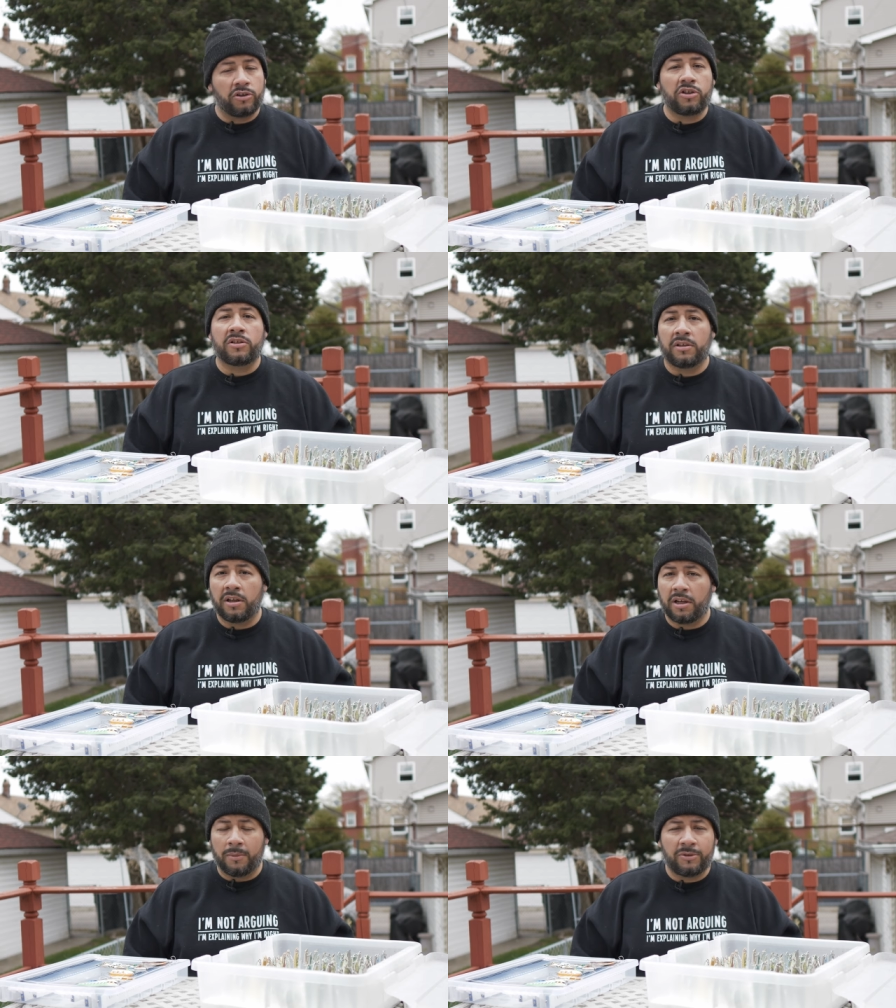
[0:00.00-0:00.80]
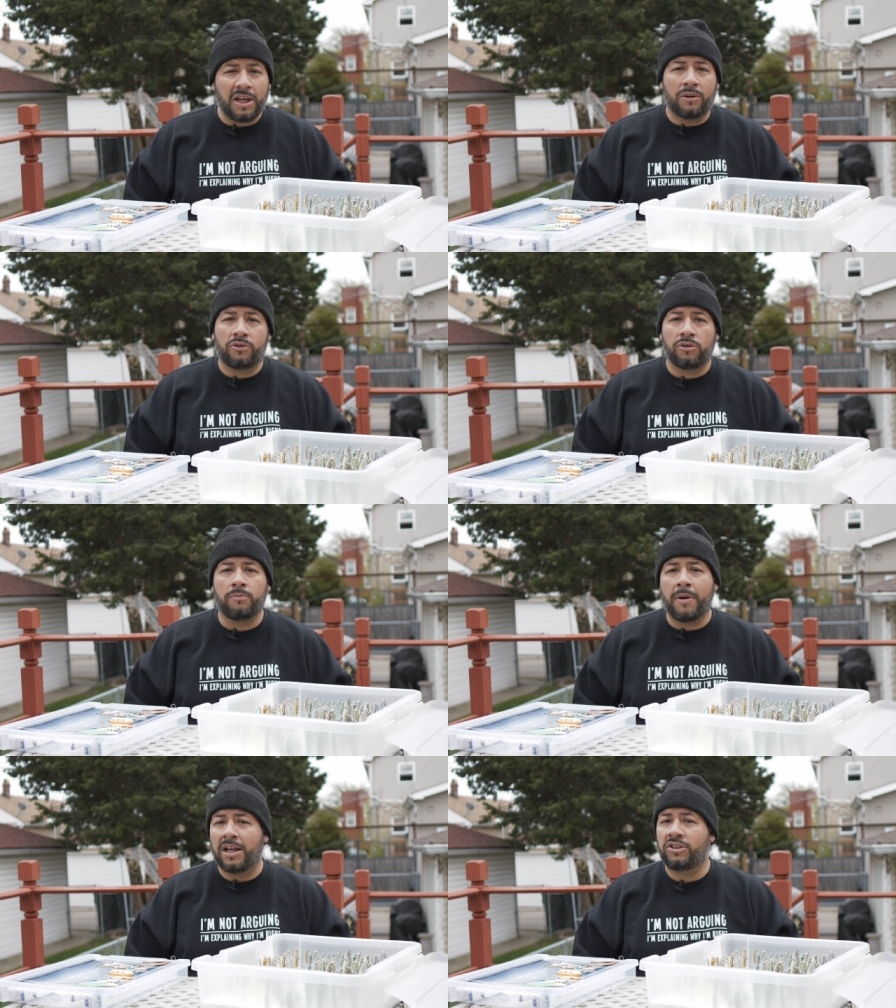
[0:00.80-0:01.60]
it's just, it comes down to
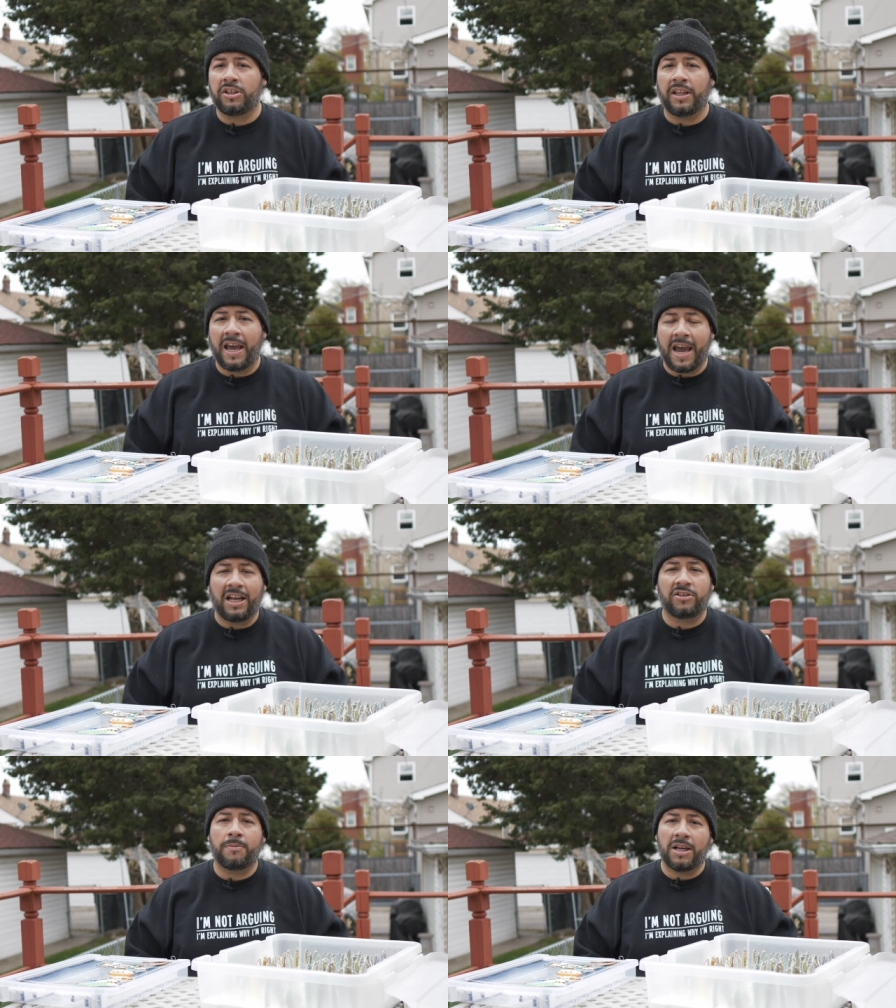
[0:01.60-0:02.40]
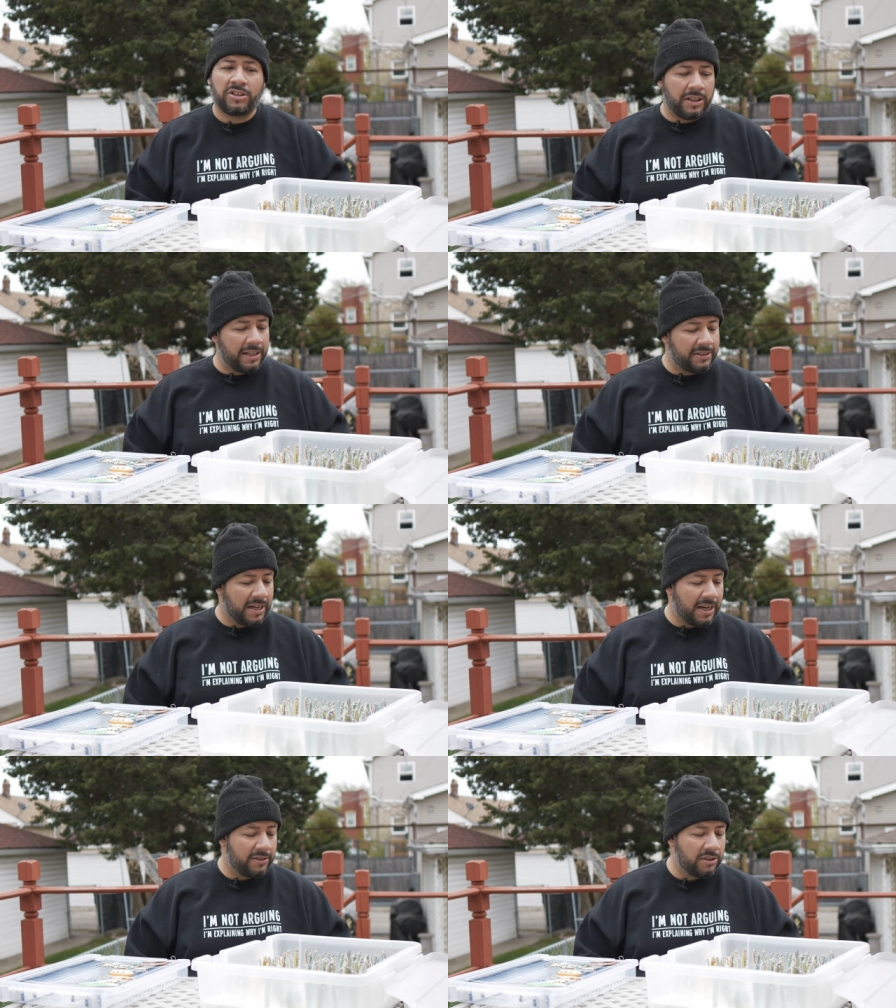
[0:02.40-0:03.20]
matching the hatch, matching that
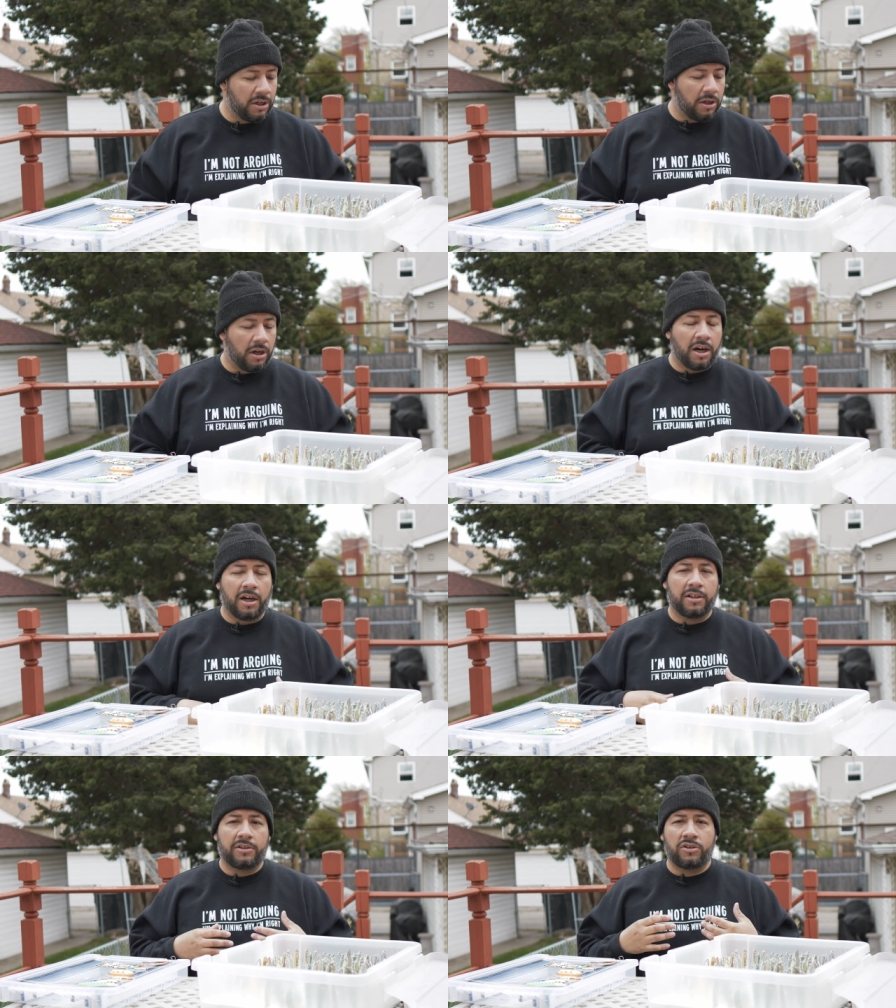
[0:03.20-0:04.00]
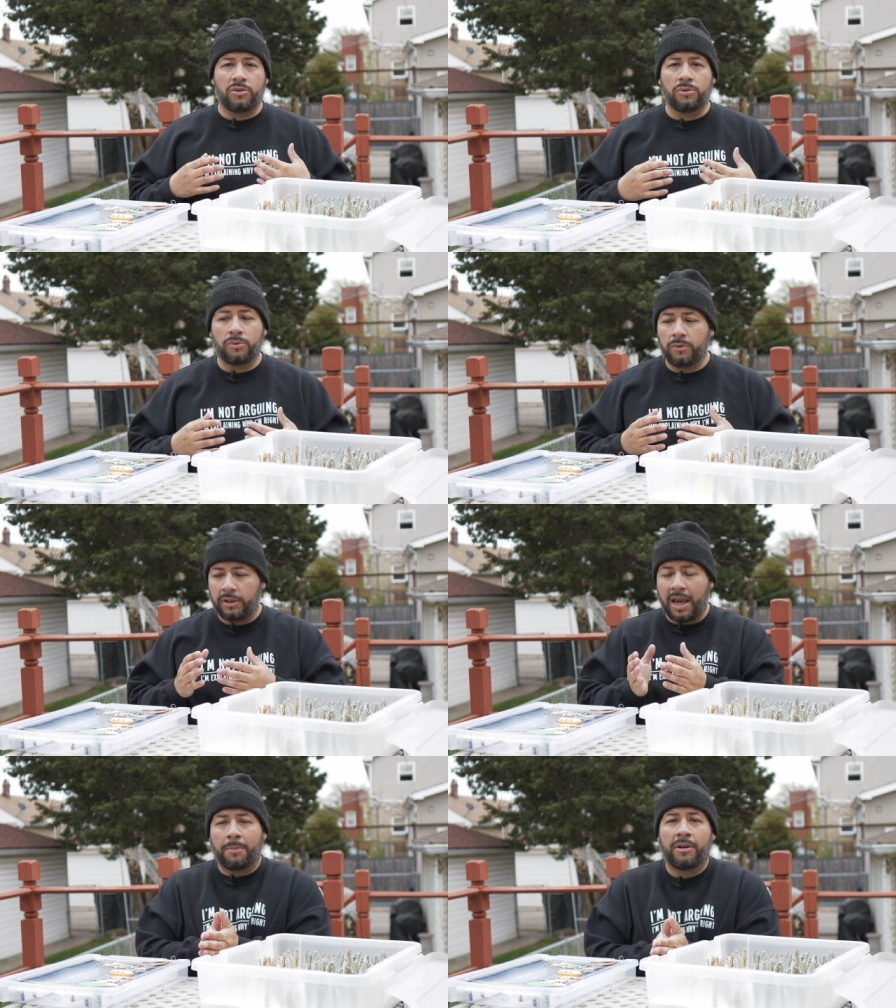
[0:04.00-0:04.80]
size uh, to
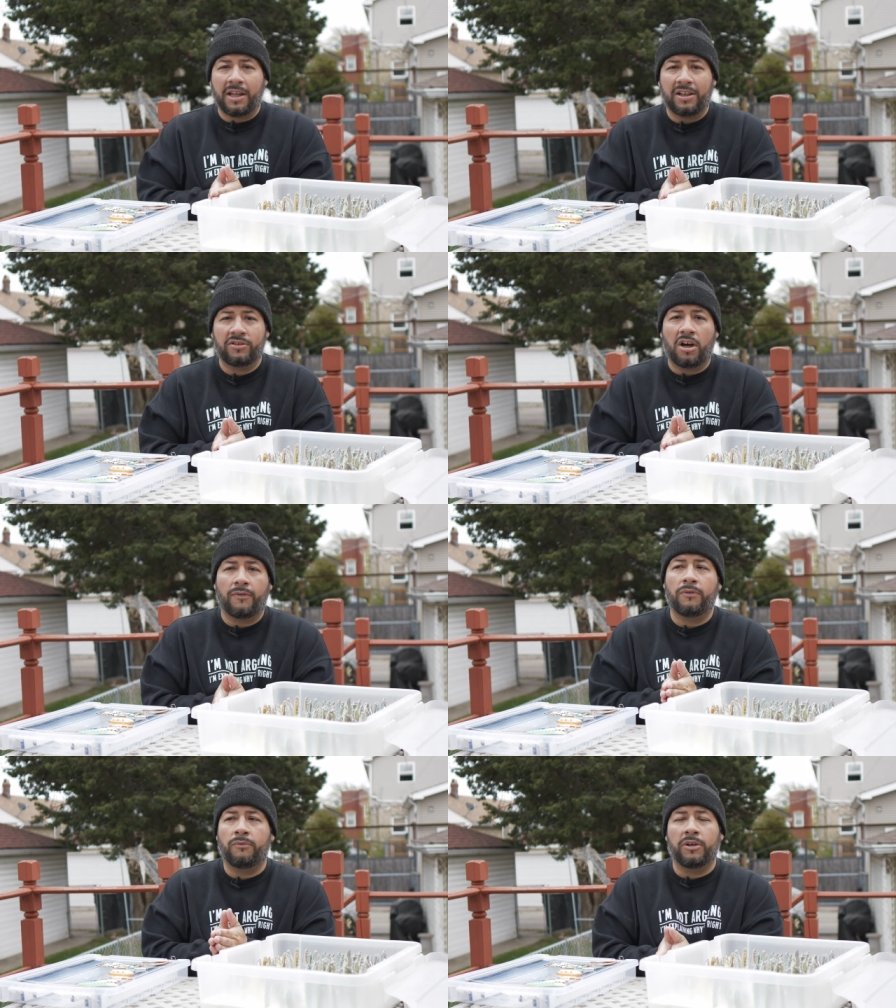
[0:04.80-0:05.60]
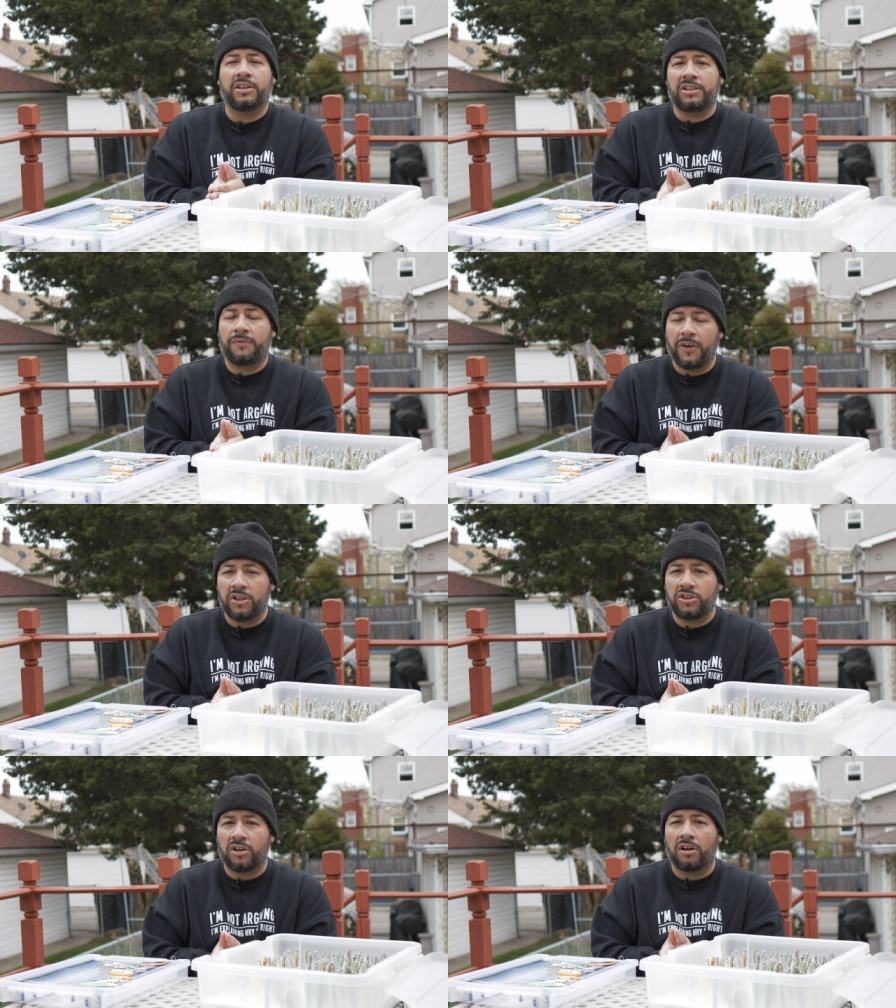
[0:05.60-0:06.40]
capitalize off of what these
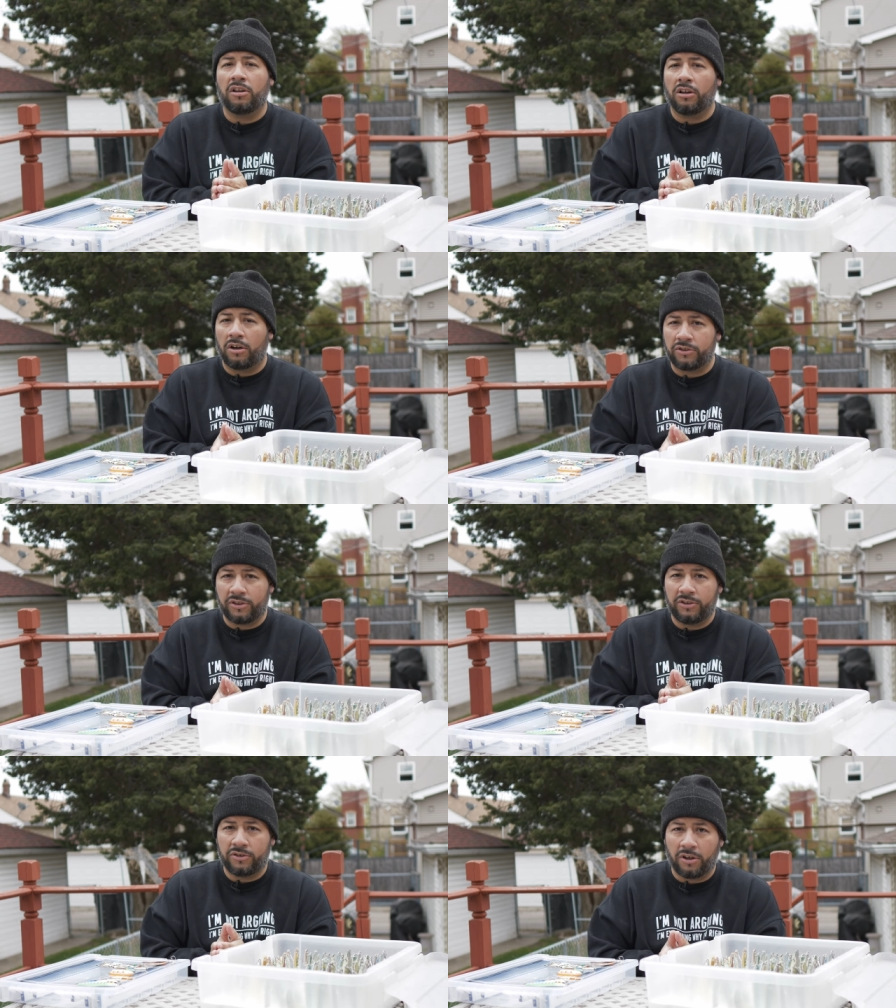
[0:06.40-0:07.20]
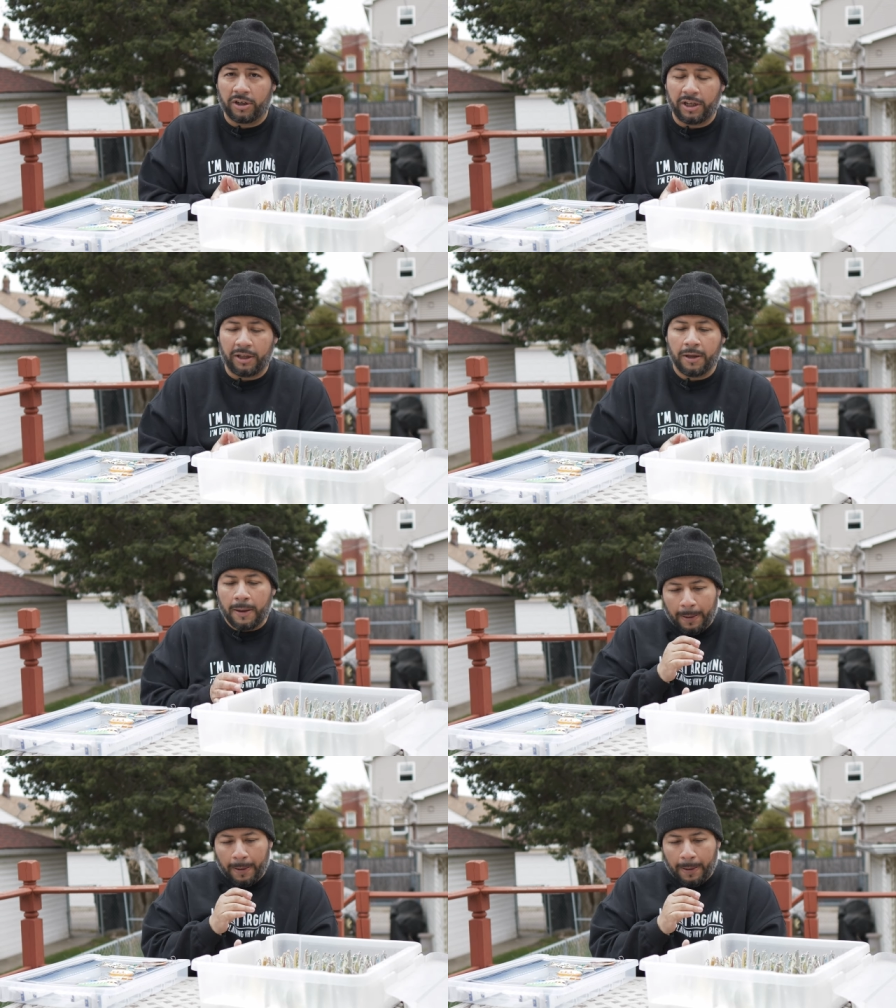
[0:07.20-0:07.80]
fish are largely targeting.